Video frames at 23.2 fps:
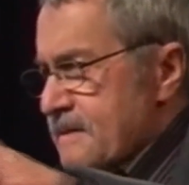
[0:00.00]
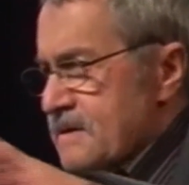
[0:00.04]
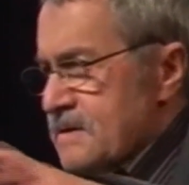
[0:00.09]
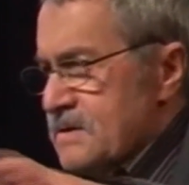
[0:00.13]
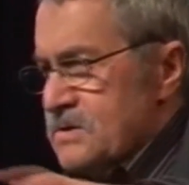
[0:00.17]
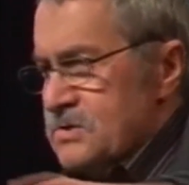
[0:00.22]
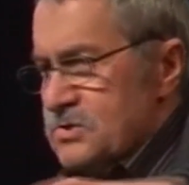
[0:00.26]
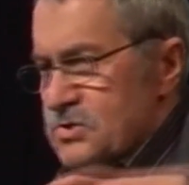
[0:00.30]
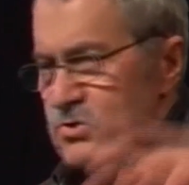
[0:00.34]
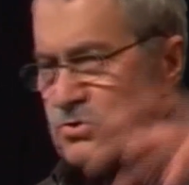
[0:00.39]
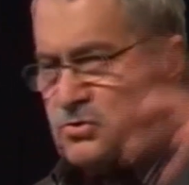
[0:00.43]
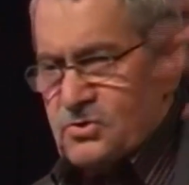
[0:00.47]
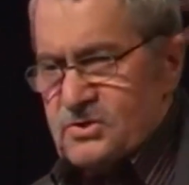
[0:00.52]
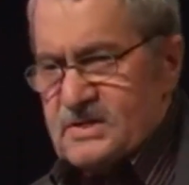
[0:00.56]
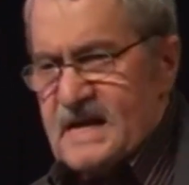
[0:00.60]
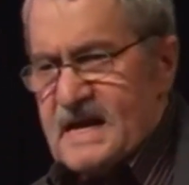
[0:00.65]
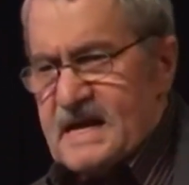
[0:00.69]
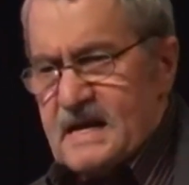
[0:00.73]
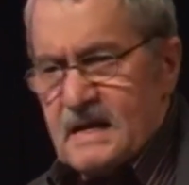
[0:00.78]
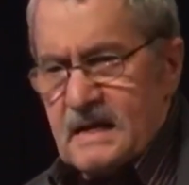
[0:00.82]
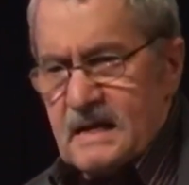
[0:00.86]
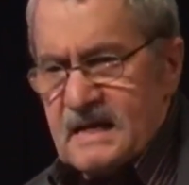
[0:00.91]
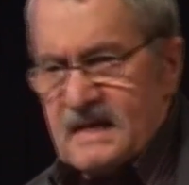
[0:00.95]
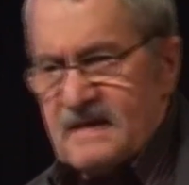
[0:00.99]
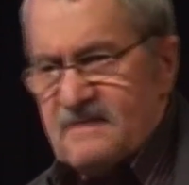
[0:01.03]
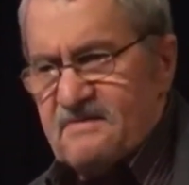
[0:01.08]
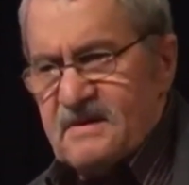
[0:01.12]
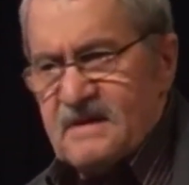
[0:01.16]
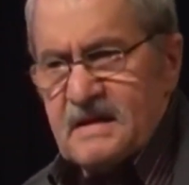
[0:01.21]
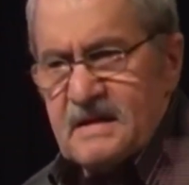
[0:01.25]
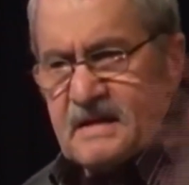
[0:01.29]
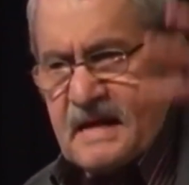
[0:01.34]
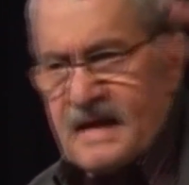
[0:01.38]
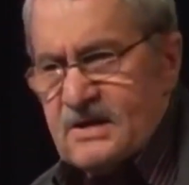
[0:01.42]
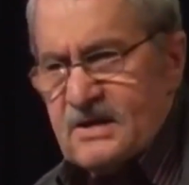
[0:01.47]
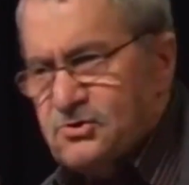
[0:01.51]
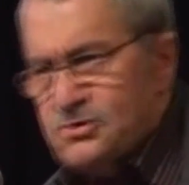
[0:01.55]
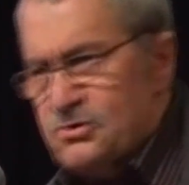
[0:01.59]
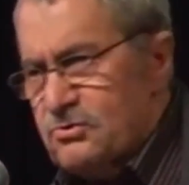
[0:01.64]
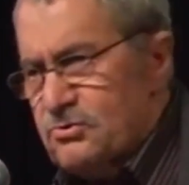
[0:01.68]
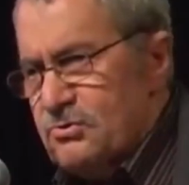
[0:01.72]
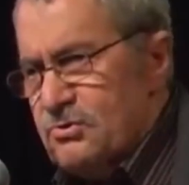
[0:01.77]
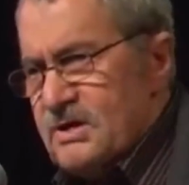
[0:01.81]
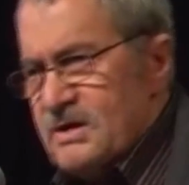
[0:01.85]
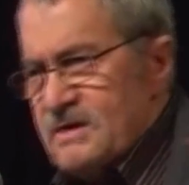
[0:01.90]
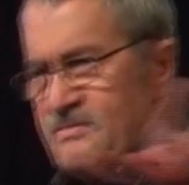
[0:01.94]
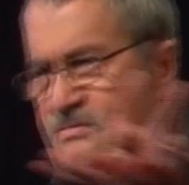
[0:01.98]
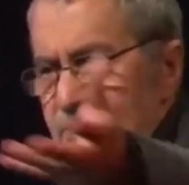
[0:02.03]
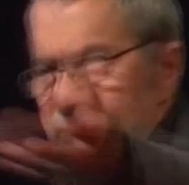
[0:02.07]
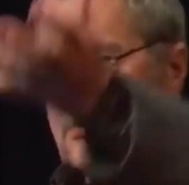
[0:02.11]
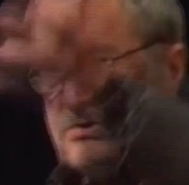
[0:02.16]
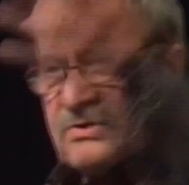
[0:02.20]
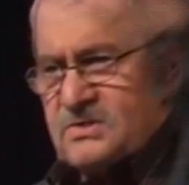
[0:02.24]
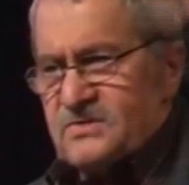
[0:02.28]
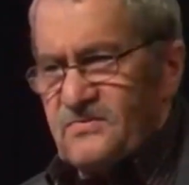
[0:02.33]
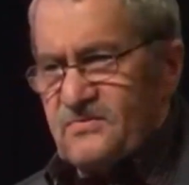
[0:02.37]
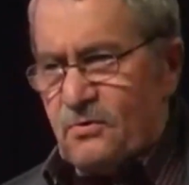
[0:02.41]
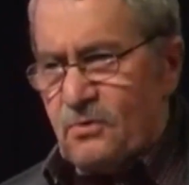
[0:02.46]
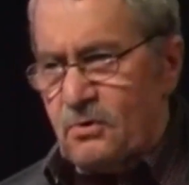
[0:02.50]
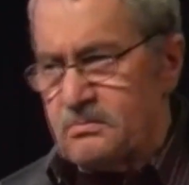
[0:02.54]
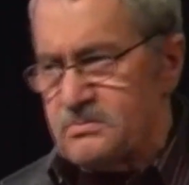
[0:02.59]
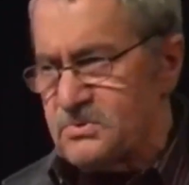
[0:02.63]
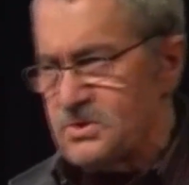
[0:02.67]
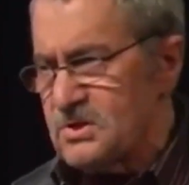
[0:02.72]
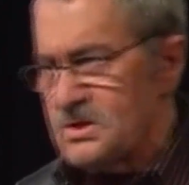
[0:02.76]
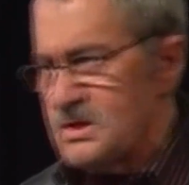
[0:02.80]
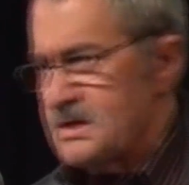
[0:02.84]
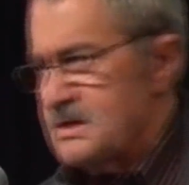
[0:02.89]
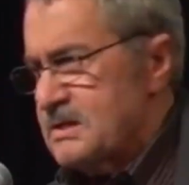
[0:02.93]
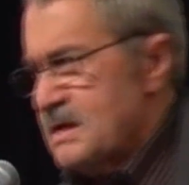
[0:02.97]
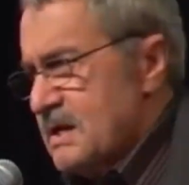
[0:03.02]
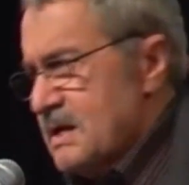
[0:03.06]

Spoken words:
So you take living nature and you get all these forms and